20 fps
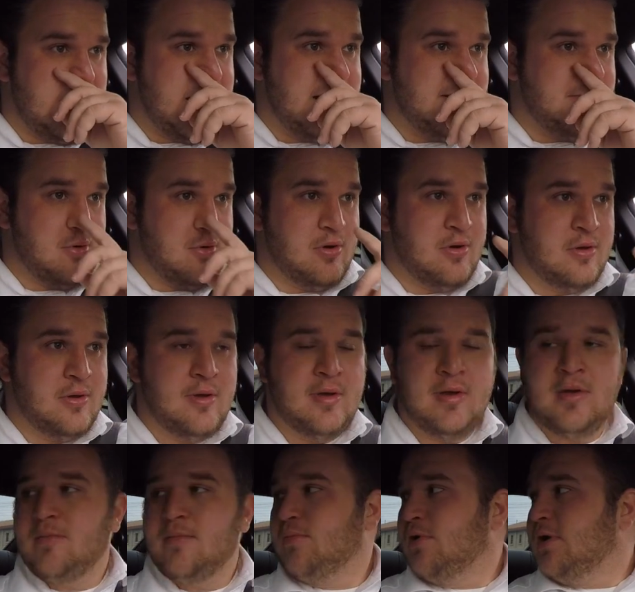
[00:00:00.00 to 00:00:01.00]
camera,
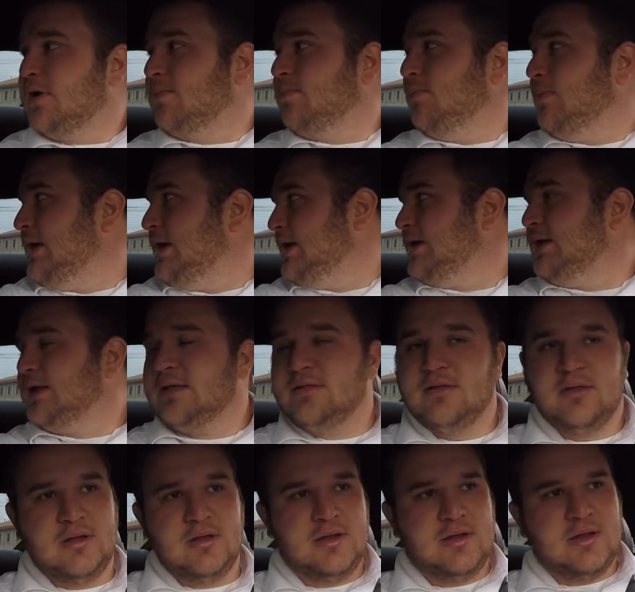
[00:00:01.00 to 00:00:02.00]
but
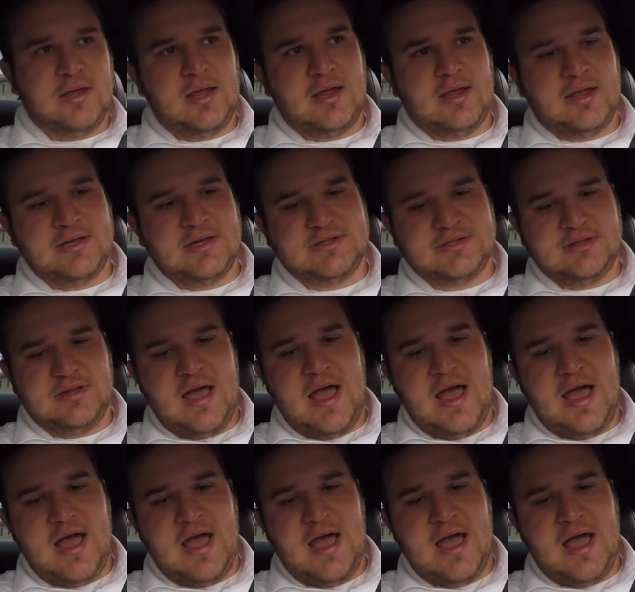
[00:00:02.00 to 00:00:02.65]
immediately it gets